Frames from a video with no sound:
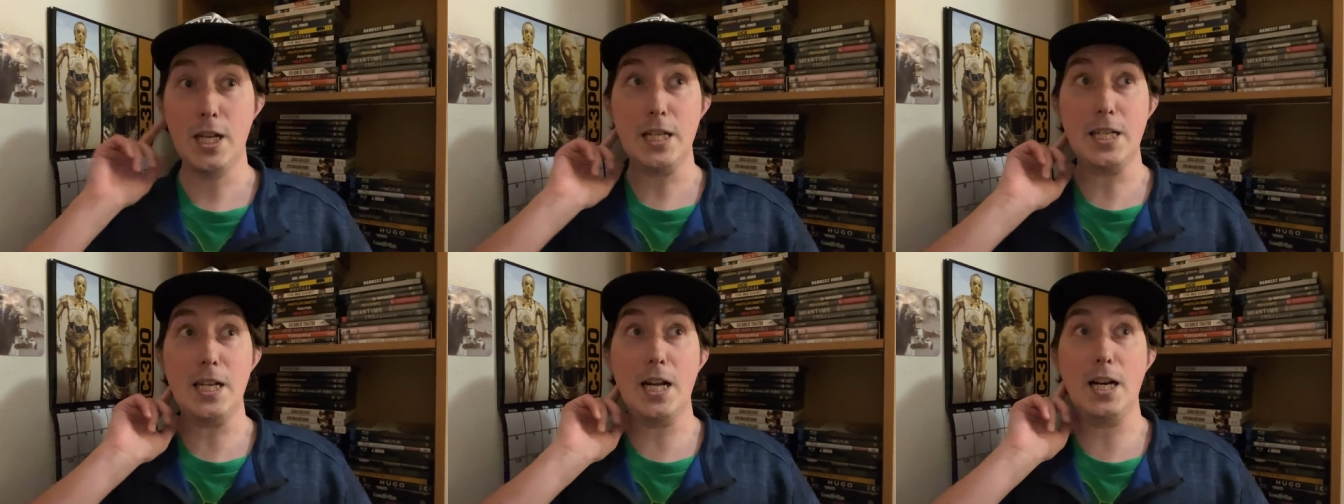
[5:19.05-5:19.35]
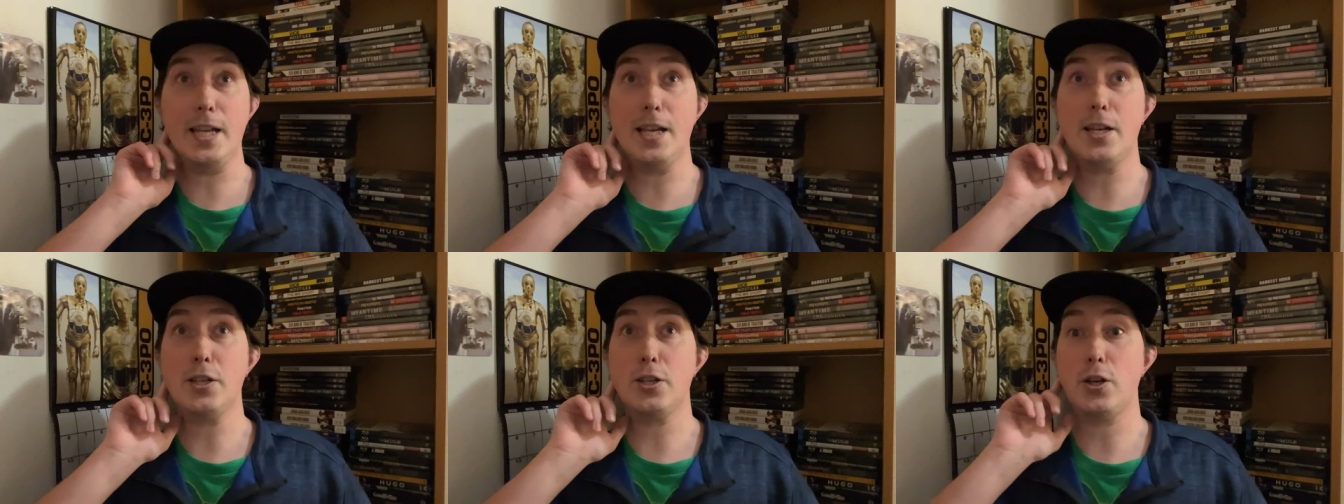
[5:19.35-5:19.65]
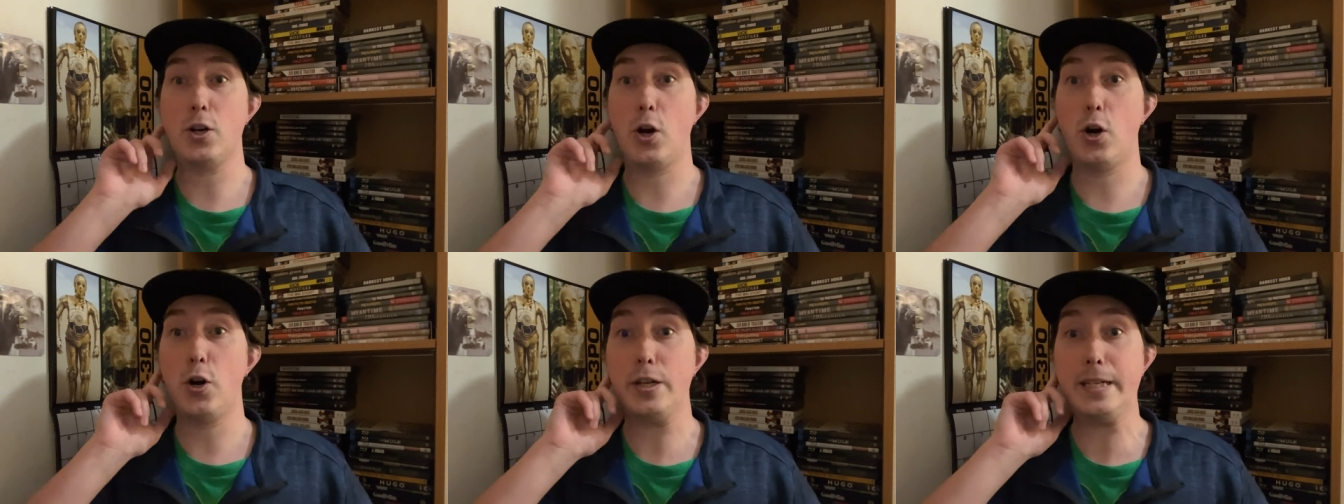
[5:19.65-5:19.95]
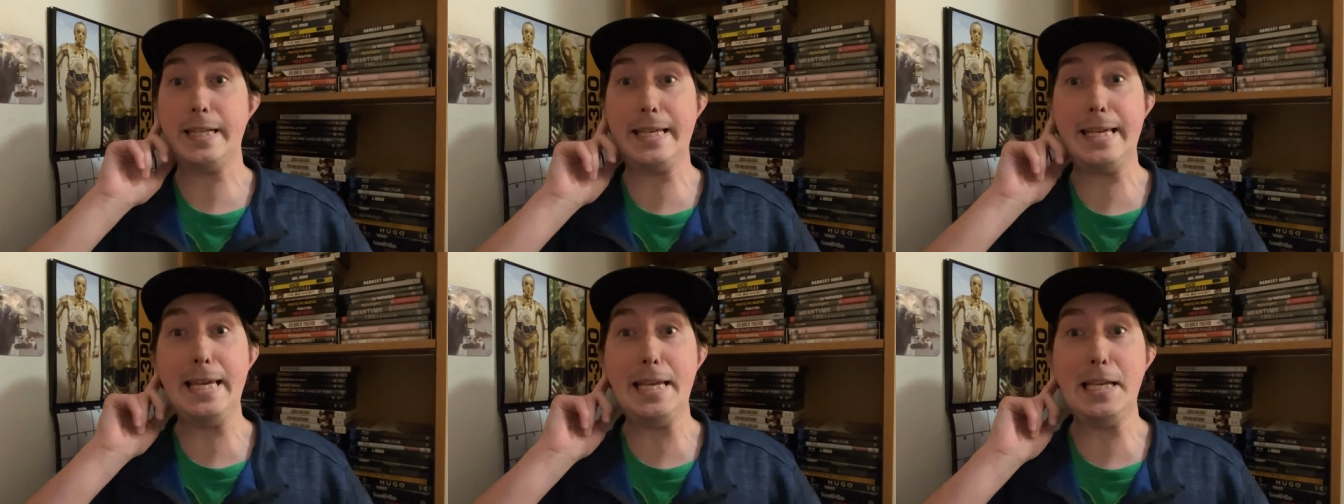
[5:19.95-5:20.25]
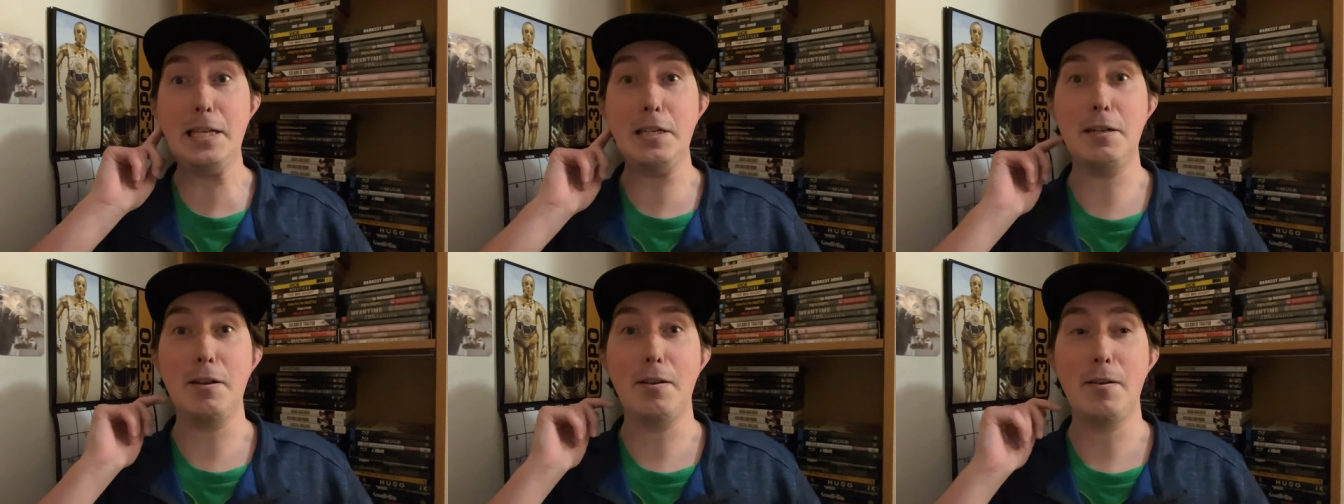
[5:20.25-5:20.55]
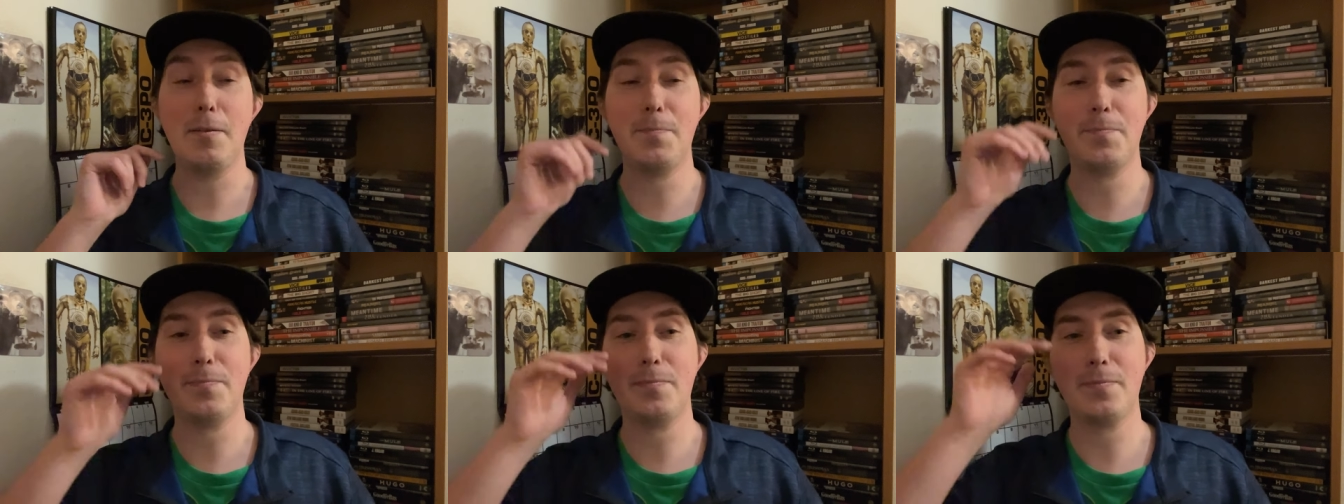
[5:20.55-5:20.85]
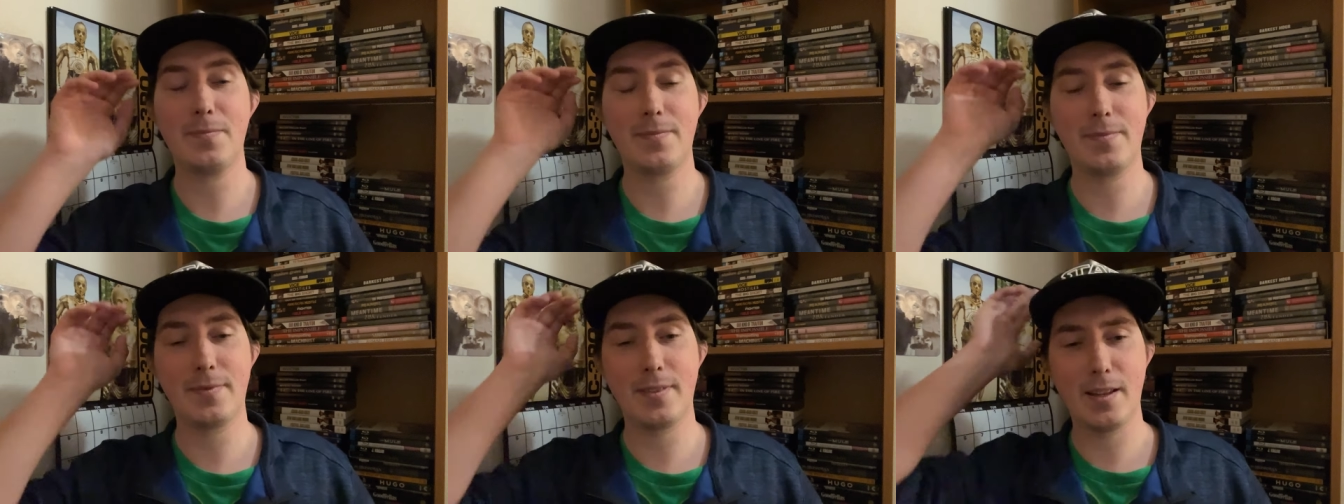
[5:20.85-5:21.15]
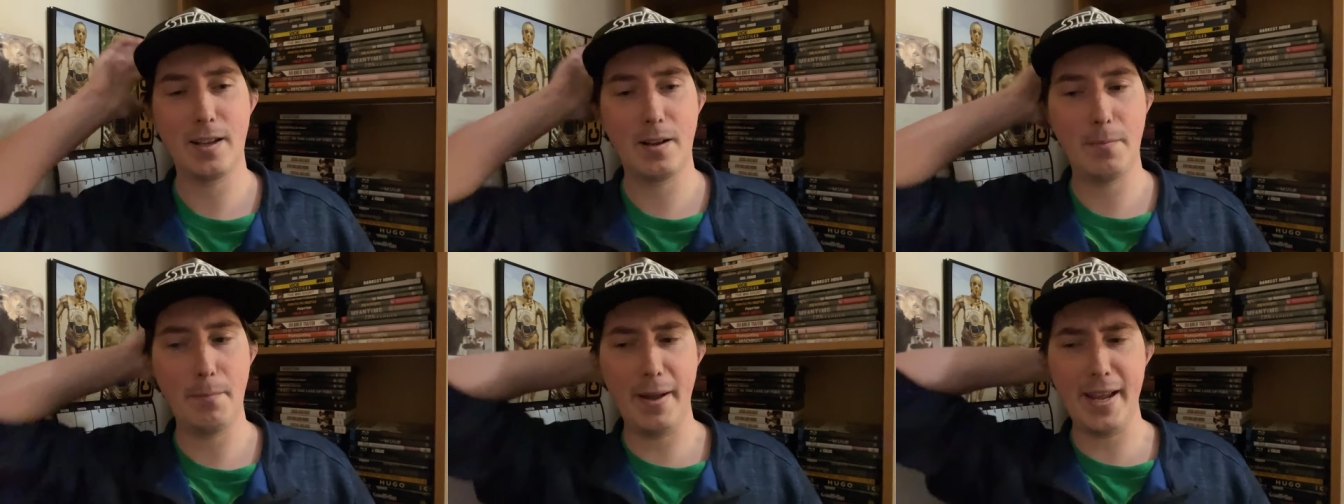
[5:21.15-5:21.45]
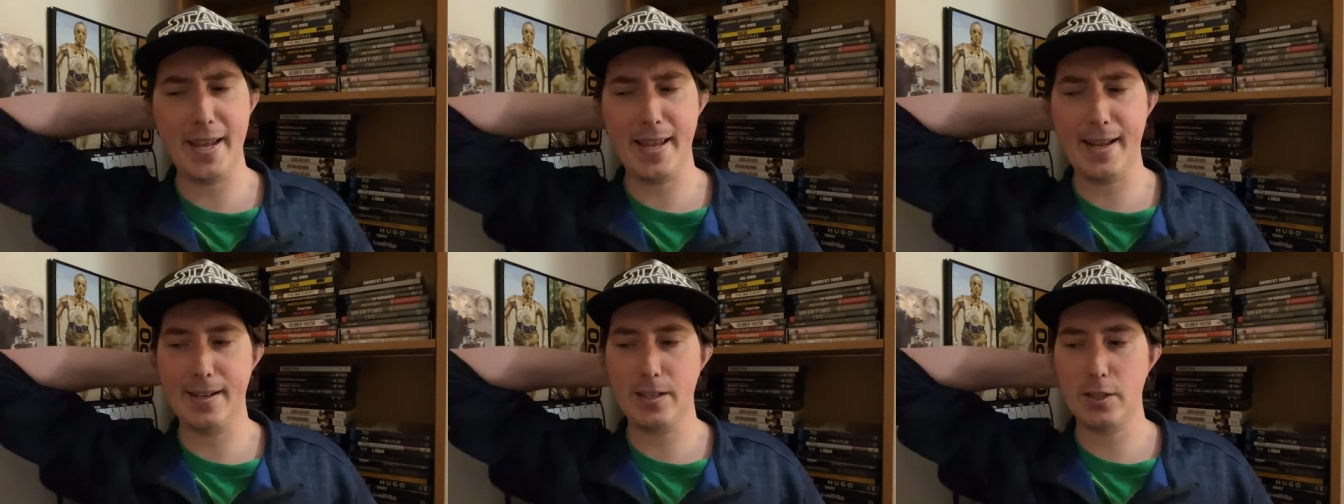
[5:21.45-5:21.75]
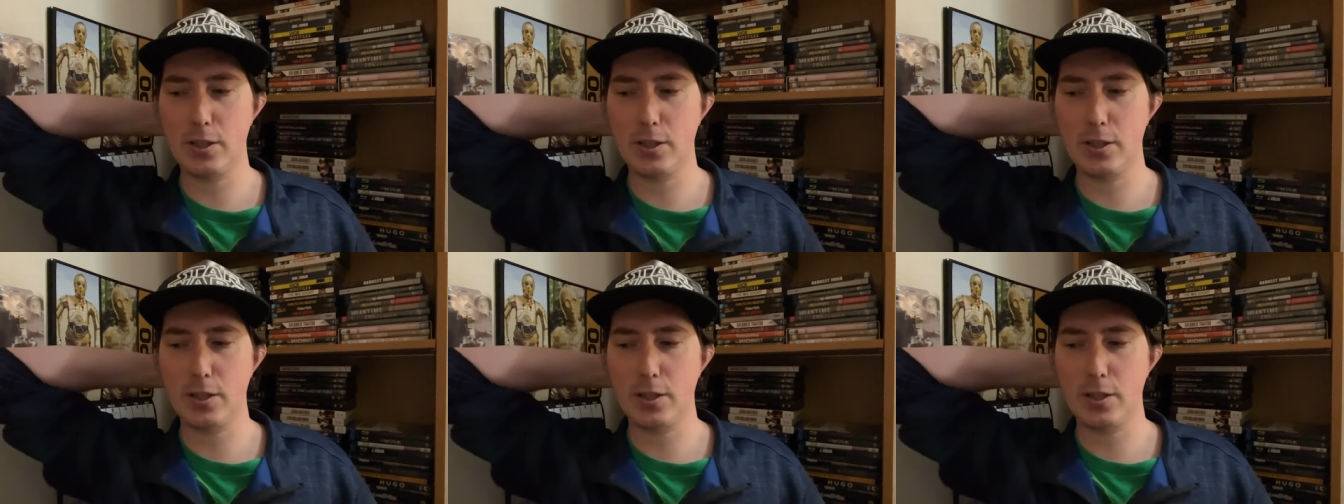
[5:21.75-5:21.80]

is an artiste, making